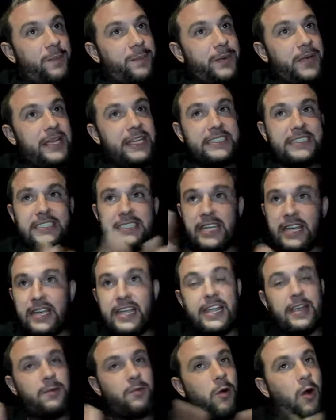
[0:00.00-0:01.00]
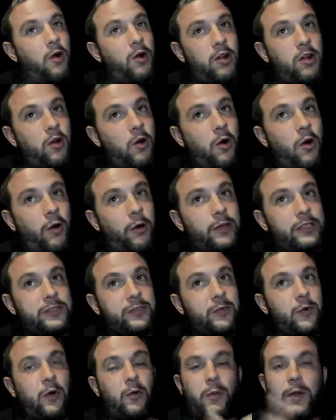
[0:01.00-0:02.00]
He said he wrote a chorus
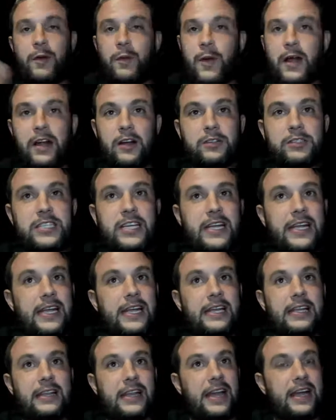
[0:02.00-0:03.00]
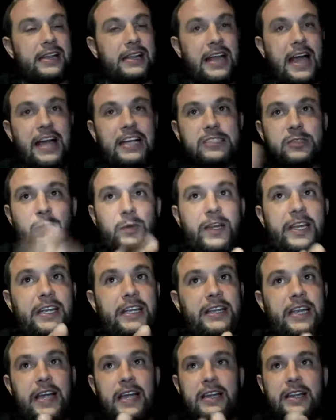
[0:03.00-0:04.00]
for. We went out to eat like last week
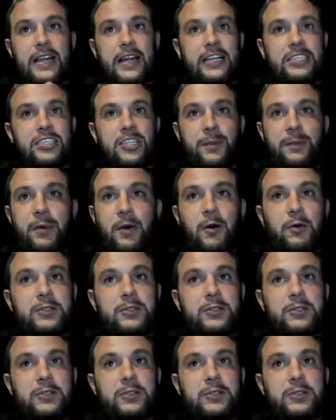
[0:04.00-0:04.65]
at like Chipotle,